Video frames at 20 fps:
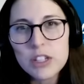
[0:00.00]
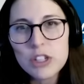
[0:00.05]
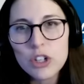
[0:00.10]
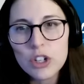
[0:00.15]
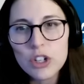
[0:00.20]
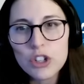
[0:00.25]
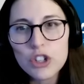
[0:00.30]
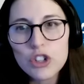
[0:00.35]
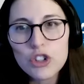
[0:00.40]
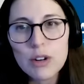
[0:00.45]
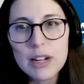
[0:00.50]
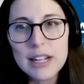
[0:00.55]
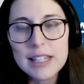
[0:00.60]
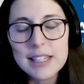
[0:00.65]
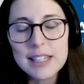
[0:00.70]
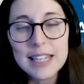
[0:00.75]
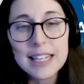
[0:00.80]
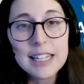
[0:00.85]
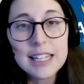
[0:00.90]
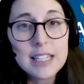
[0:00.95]
is going to
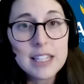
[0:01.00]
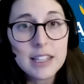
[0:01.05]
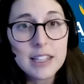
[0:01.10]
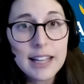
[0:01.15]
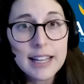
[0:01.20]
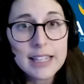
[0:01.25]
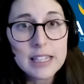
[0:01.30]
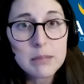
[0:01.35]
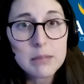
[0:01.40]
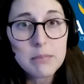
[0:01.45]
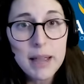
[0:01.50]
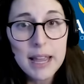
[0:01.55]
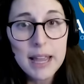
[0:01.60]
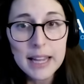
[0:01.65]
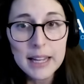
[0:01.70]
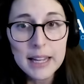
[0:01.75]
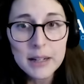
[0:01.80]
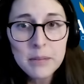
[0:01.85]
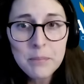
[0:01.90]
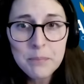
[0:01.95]
translate into less
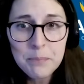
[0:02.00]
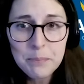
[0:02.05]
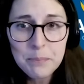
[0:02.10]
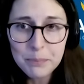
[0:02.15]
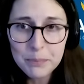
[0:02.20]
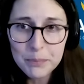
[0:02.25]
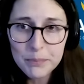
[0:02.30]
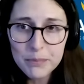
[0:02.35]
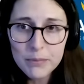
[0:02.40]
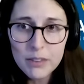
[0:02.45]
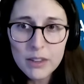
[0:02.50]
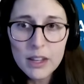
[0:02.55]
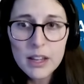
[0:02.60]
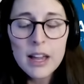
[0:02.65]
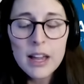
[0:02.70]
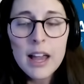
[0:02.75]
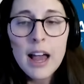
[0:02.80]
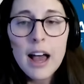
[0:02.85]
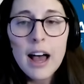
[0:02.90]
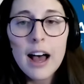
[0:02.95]
pain.
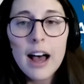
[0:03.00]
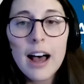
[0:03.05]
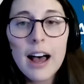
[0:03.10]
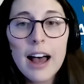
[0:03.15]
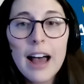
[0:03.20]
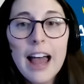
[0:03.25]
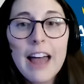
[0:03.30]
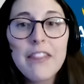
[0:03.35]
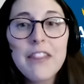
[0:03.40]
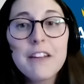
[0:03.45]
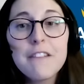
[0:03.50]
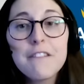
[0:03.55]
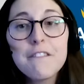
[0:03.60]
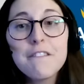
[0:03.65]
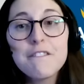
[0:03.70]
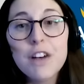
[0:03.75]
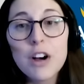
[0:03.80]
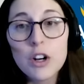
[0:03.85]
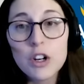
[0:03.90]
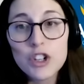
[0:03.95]
And then
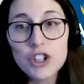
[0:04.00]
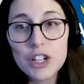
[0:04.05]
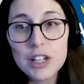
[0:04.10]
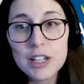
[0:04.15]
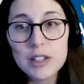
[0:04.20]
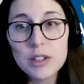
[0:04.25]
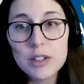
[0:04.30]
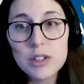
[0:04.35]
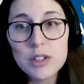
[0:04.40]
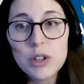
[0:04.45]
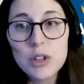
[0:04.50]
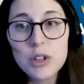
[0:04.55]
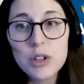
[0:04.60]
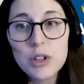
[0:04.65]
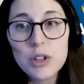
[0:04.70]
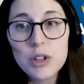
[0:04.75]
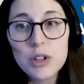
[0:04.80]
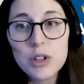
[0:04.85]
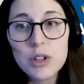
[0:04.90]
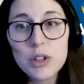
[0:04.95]
function.
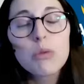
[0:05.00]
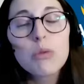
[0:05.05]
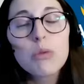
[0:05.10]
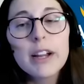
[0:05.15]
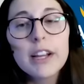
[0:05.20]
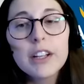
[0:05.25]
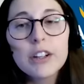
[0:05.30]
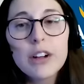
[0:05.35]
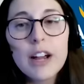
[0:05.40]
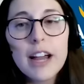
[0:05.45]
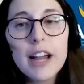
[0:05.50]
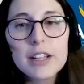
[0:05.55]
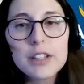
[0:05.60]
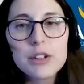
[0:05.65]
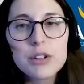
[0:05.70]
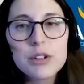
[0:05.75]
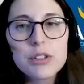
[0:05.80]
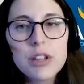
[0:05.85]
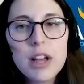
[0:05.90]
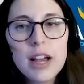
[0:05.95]
So, regular
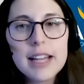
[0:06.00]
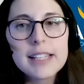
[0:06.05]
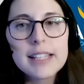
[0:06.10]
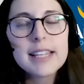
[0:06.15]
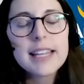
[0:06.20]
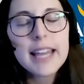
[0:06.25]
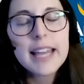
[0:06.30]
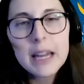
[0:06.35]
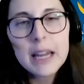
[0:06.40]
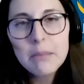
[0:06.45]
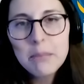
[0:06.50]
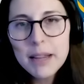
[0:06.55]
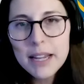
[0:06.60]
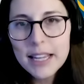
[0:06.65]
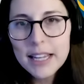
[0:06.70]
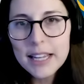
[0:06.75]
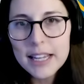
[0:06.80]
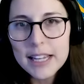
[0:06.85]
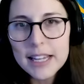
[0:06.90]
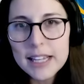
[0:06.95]
exercise can make
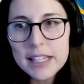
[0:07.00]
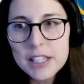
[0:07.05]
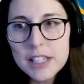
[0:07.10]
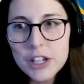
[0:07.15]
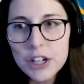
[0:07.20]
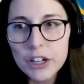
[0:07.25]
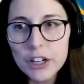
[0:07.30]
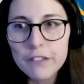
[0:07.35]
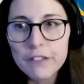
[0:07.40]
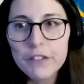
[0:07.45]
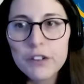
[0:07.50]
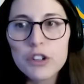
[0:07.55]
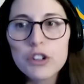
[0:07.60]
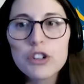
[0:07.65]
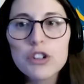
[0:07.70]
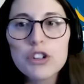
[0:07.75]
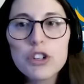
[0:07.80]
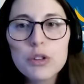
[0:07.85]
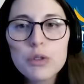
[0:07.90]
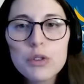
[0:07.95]
it easier for
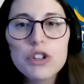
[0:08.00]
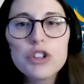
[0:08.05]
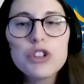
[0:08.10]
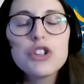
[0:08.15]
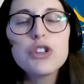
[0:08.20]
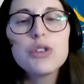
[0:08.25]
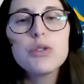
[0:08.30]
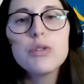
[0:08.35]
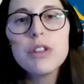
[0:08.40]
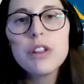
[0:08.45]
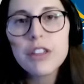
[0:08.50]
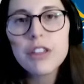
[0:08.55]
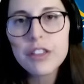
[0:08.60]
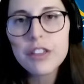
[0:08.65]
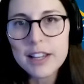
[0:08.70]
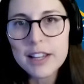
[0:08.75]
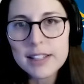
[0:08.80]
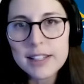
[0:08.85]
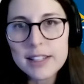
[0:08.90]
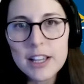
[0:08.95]
you to do the
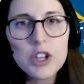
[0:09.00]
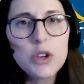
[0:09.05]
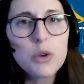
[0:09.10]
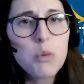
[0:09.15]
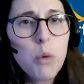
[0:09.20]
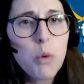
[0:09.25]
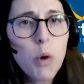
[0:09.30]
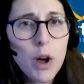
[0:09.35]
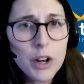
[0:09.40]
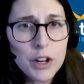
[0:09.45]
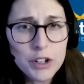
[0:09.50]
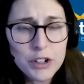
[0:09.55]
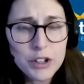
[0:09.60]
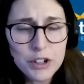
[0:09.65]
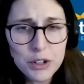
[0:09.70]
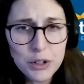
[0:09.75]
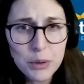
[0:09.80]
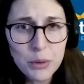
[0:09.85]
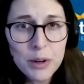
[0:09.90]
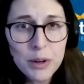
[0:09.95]
things that you want to
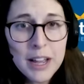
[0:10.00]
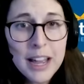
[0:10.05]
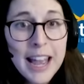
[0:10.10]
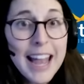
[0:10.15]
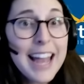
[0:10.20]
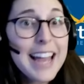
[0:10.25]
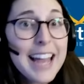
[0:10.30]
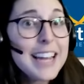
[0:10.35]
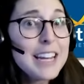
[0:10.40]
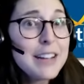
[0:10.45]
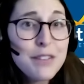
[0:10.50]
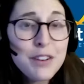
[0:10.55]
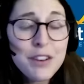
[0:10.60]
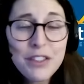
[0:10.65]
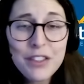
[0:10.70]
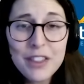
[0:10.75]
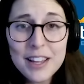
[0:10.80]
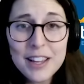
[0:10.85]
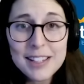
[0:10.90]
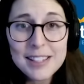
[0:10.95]
do, and even
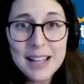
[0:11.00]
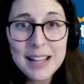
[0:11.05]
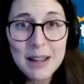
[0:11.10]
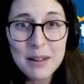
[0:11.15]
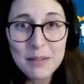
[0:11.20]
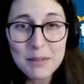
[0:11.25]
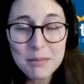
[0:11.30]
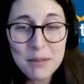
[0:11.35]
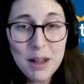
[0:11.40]
things that